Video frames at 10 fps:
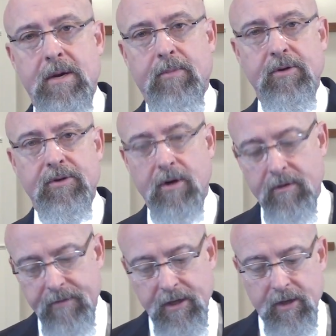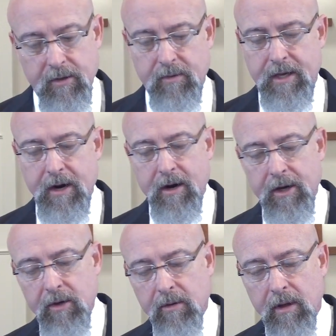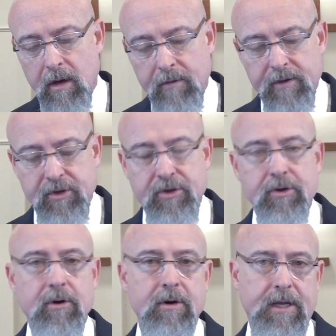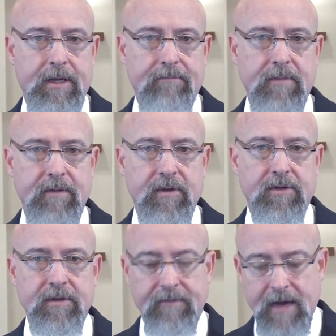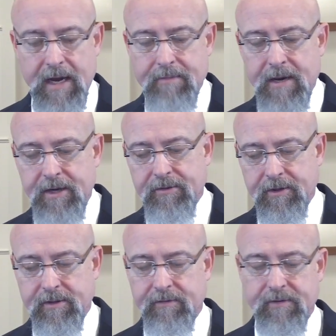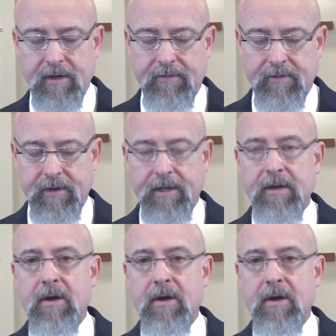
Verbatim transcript: preserving you, carrying you along this journey in this divine matrix of suffering